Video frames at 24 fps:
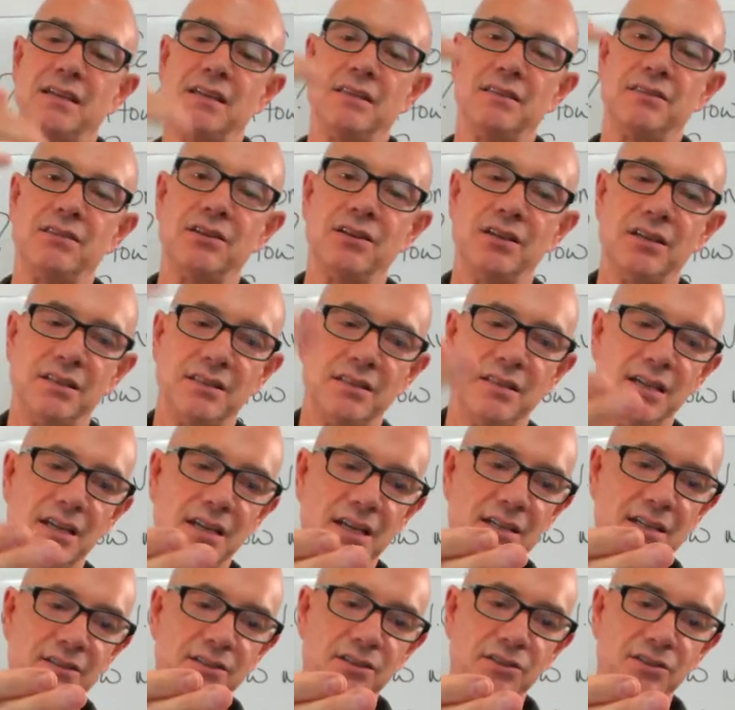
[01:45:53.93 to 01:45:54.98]
The,
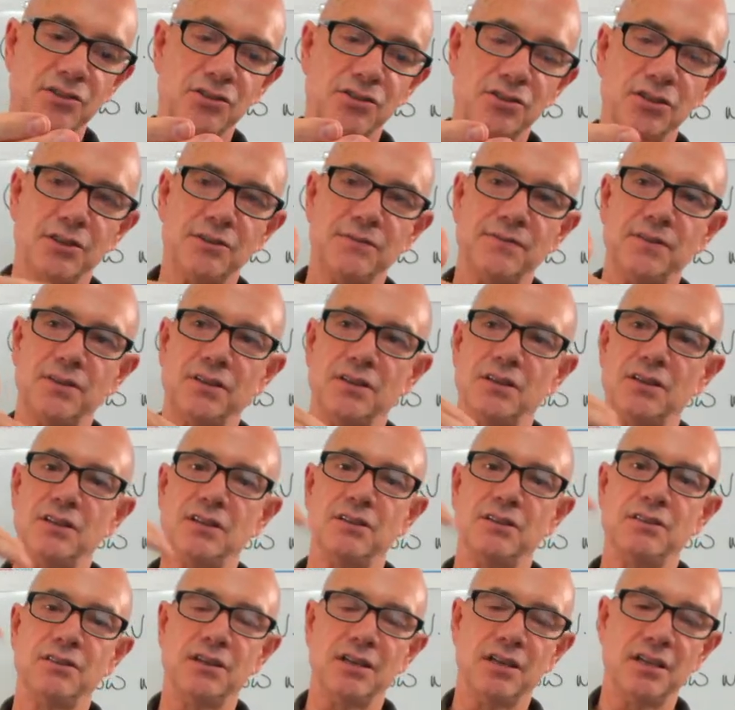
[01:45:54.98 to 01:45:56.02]
the, the
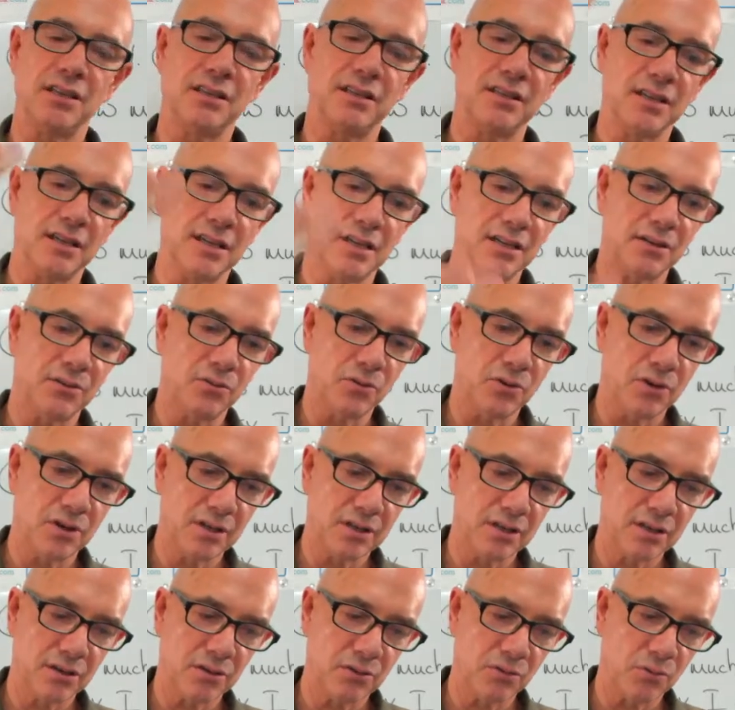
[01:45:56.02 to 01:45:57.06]
server, the, the
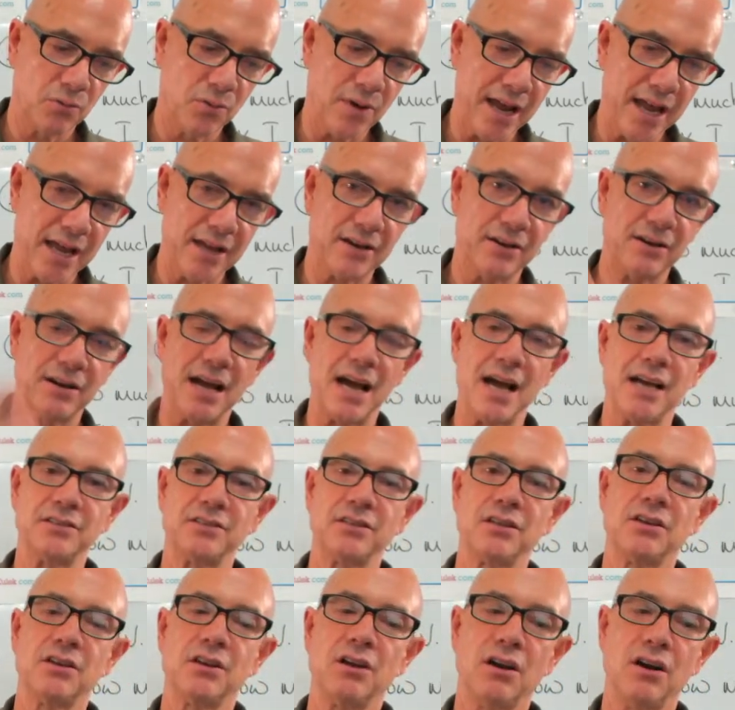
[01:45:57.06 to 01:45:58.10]
waiter asks,
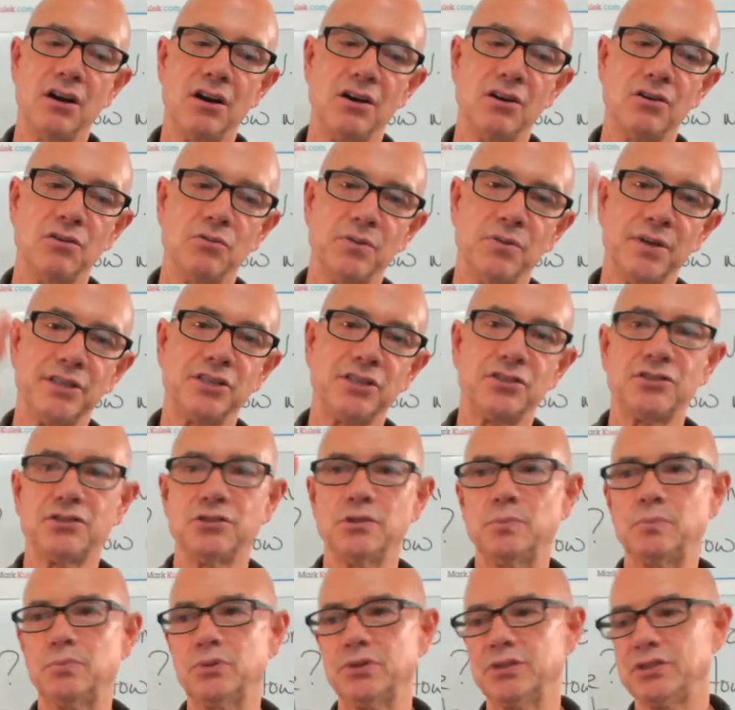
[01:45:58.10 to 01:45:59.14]
oh, which
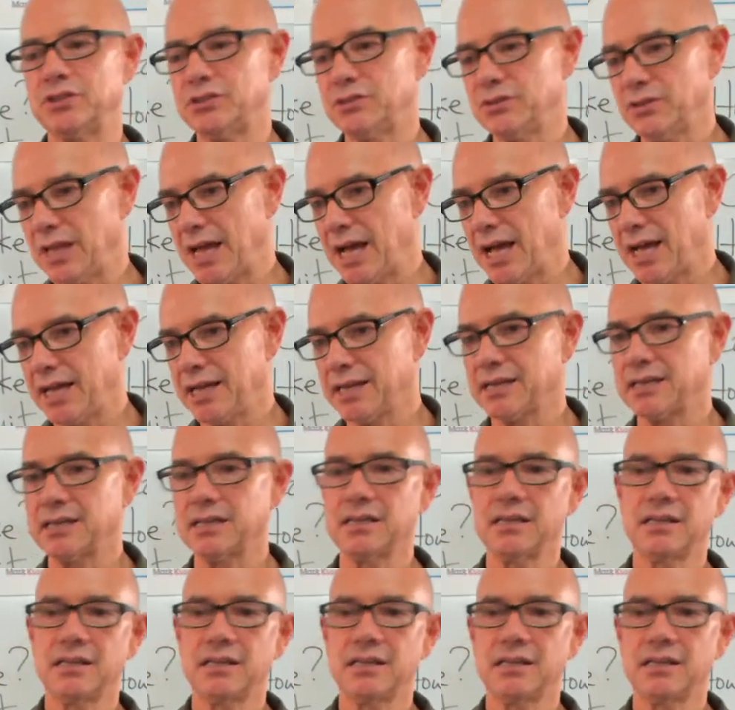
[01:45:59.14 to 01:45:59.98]
soup would you like?